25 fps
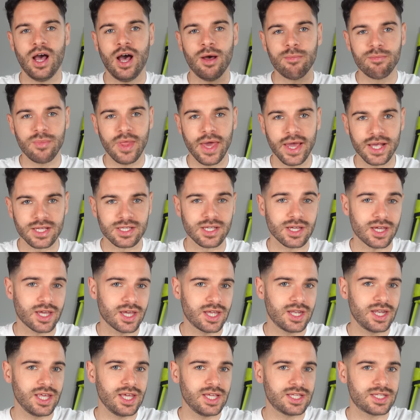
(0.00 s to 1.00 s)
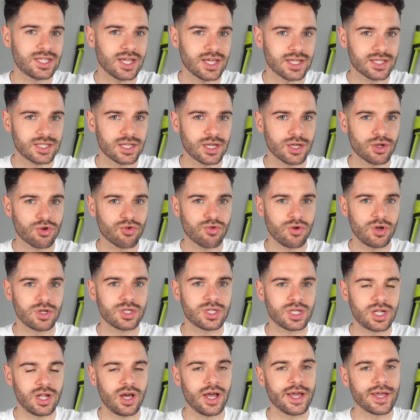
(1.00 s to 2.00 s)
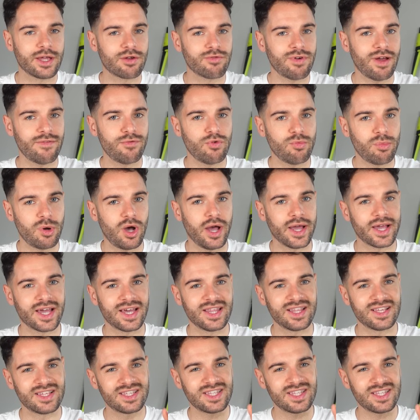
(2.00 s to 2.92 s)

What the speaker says: Up next, a Kinesis Cross Light Gravel Bike, and the